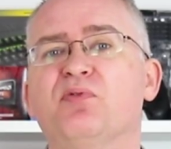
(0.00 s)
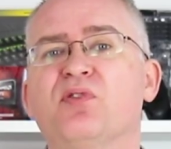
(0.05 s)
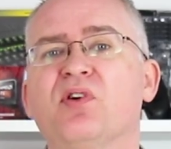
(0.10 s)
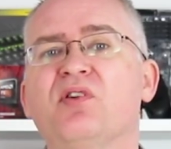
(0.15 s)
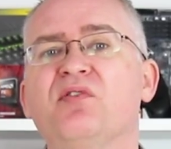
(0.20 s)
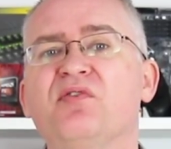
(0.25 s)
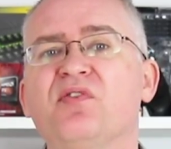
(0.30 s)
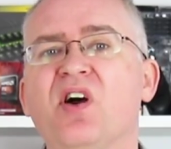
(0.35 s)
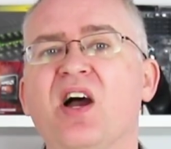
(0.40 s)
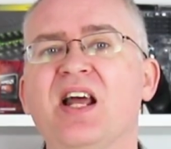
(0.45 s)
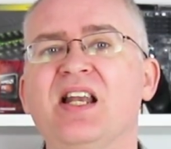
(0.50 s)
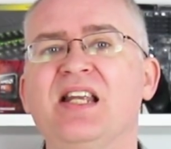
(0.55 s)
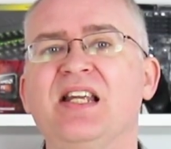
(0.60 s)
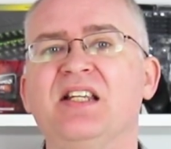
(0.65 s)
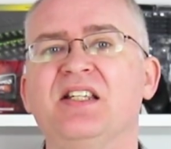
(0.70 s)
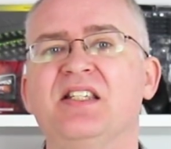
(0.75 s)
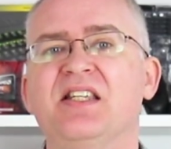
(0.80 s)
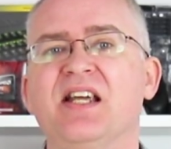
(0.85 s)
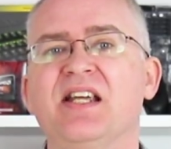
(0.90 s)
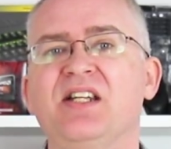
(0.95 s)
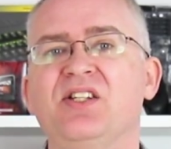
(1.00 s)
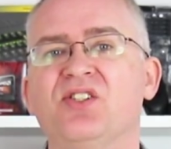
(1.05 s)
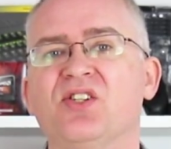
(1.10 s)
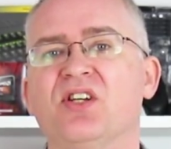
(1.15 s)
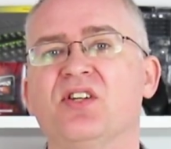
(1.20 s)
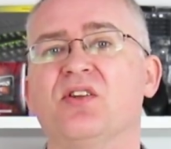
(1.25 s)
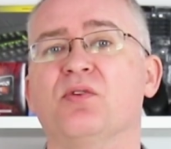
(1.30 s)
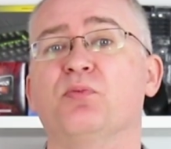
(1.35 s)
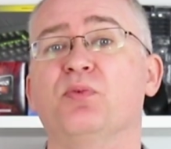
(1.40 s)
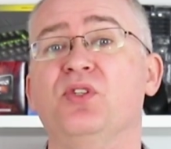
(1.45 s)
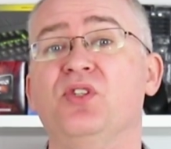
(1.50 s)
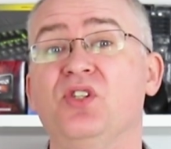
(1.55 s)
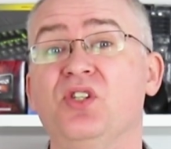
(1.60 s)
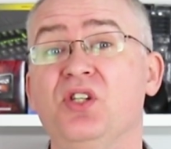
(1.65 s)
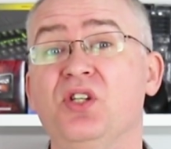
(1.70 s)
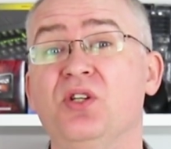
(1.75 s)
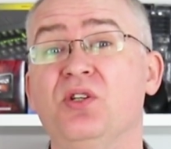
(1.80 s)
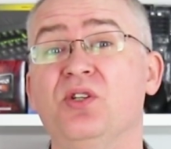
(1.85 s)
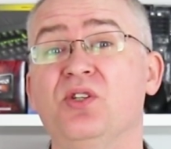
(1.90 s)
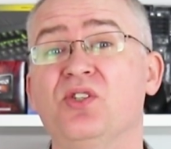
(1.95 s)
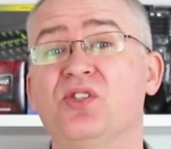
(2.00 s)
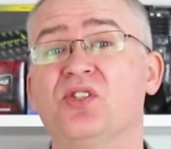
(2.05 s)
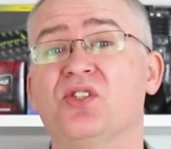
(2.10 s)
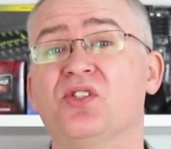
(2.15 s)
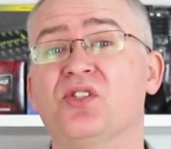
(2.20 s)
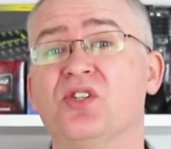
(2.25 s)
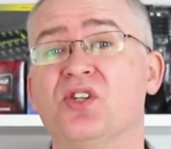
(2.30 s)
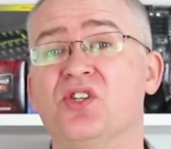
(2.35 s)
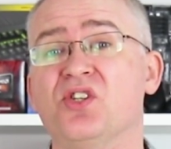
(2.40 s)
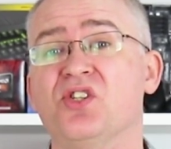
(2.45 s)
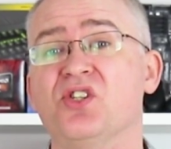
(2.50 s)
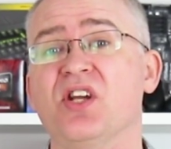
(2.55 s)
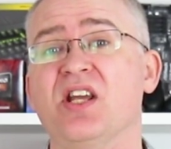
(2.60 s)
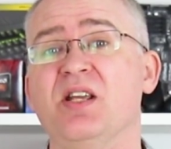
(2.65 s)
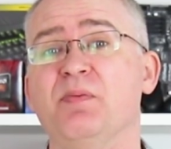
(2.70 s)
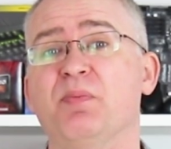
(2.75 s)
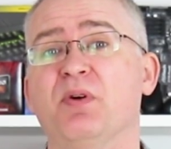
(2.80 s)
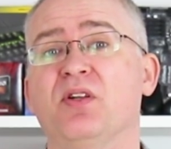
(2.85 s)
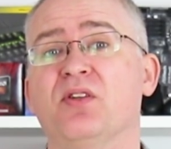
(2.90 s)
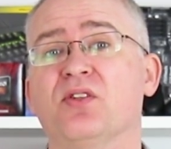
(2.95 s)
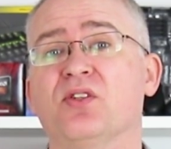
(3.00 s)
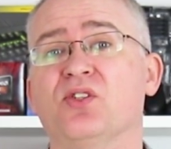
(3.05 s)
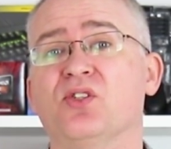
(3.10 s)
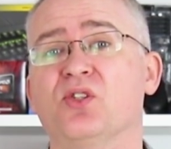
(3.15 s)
profiling data that was used to shape the